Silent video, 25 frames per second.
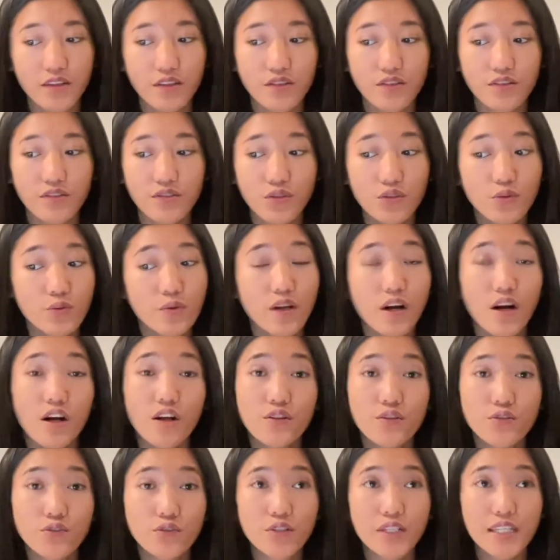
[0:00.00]
You will
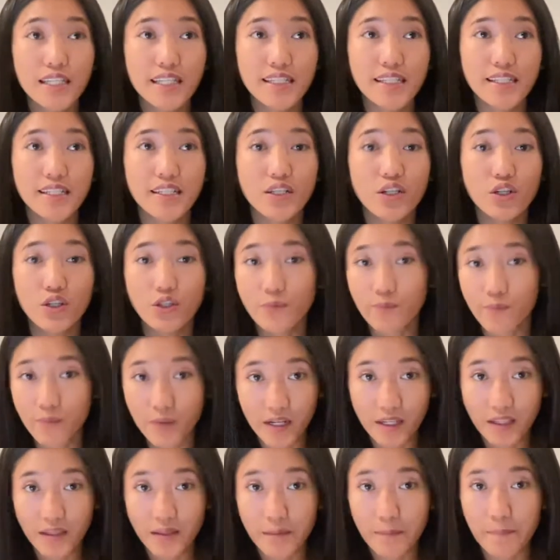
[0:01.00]
also need
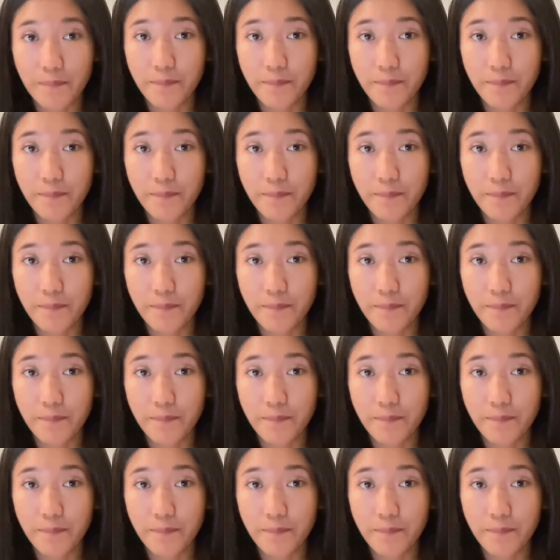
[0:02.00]
Notepad++